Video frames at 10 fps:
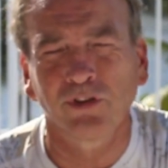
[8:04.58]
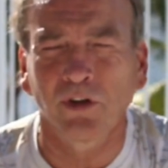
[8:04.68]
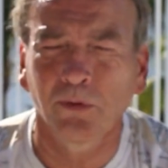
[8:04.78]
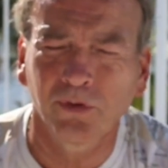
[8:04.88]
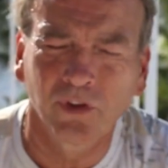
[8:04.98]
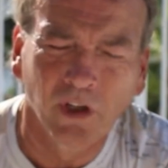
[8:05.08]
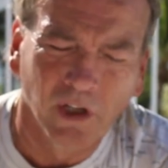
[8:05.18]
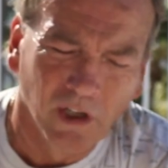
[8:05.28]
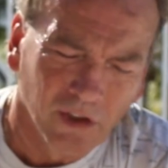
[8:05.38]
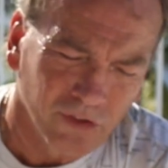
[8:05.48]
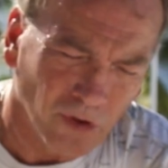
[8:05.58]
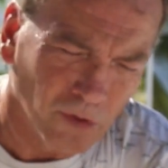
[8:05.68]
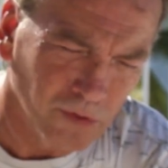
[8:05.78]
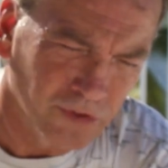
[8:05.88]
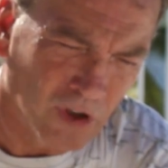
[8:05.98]
shows.
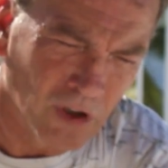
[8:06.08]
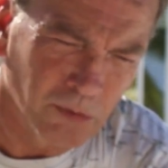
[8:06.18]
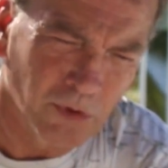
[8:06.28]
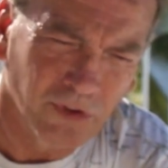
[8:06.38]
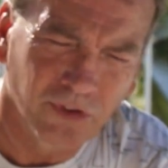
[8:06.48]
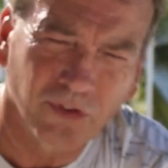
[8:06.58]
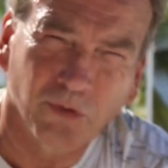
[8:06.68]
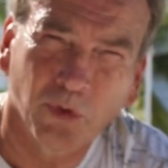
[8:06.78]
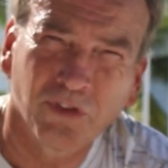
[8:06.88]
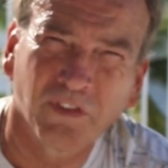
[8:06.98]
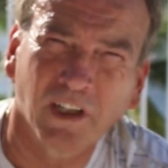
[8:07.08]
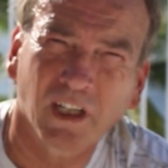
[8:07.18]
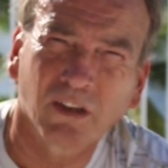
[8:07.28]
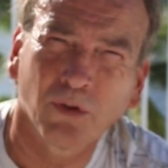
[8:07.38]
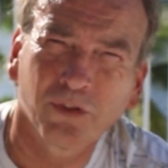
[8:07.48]
So Dawn was
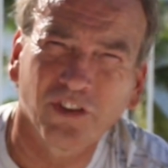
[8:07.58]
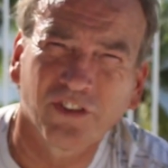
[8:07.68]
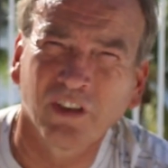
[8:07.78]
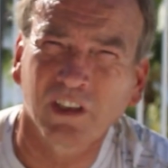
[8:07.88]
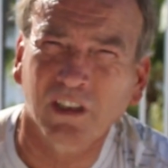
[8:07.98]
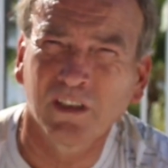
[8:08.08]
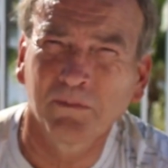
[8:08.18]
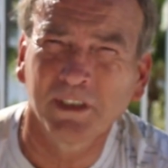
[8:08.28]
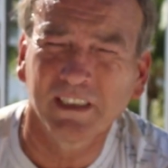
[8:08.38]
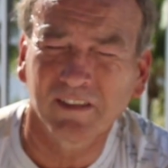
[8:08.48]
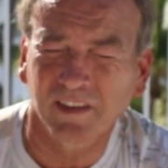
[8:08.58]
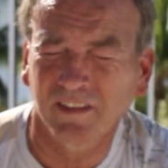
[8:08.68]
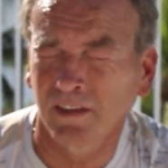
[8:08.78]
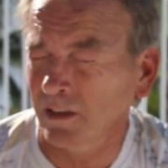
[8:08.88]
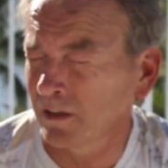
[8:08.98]
very close to Tilikum, and they said
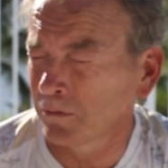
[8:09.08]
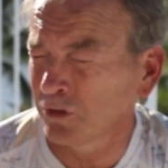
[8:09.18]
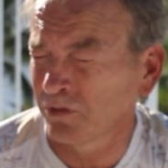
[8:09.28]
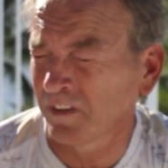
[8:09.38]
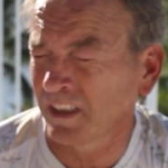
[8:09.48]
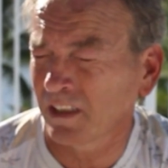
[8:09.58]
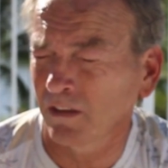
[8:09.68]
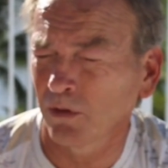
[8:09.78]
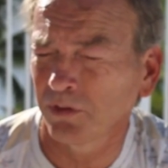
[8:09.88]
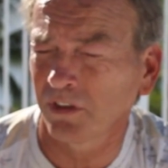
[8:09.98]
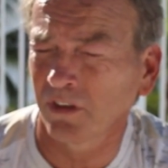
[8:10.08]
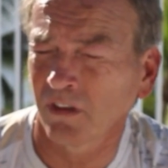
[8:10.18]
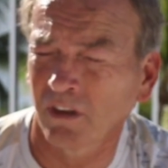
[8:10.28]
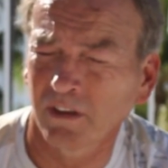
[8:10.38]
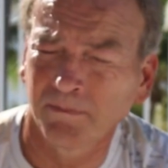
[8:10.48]
Tilikum was very close to
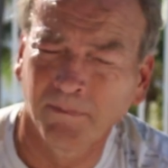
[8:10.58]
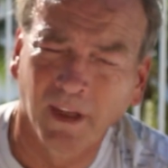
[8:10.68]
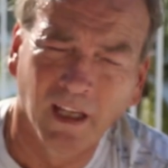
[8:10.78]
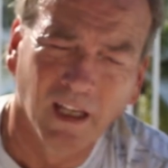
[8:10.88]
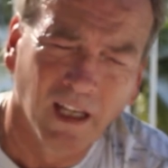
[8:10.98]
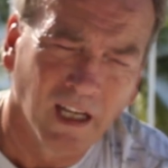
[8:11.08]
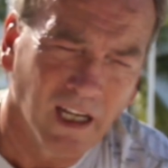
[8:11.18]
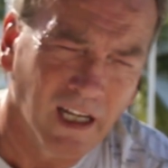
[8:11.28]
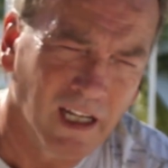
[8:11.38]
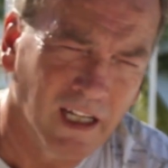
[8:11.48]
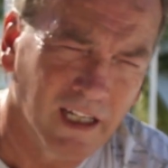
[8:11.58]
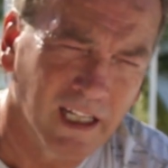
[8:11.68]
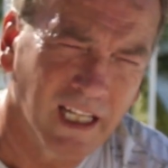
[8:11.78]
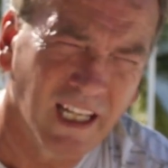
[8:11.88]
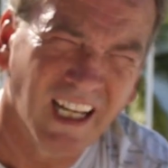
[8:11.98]
Dawn. And
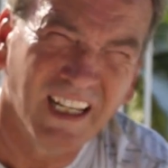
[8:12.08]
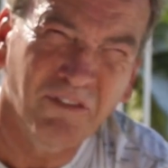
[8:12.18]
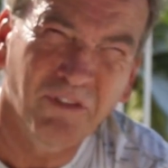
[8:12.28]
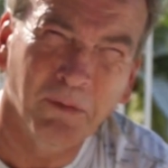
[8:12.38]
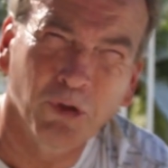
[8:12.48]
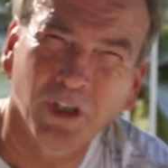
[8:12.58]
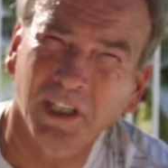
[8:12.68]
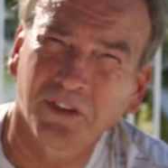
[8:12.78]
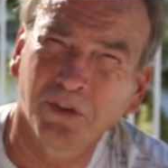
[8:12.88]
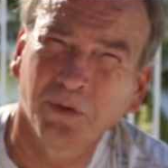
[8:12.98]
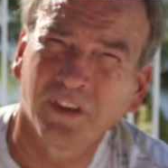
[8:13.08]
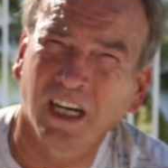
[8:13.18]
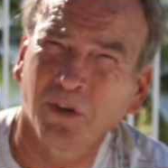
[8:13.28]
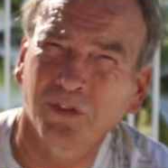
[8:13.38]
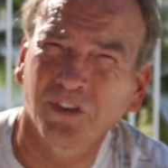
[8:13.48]
in February of
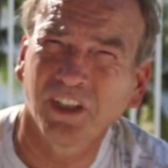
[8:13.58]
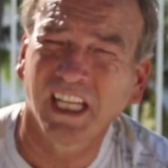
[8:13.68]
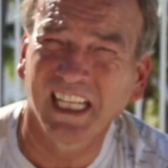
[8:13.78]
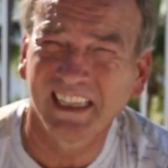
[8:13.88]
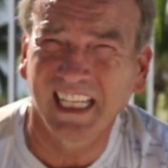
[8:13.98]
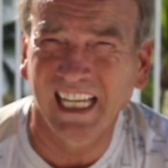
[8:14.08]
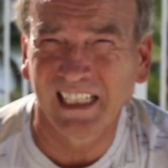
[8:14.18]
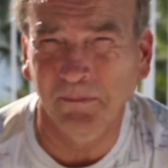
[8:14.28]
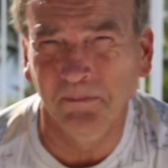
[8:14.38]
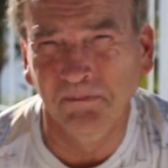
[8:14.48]
2010,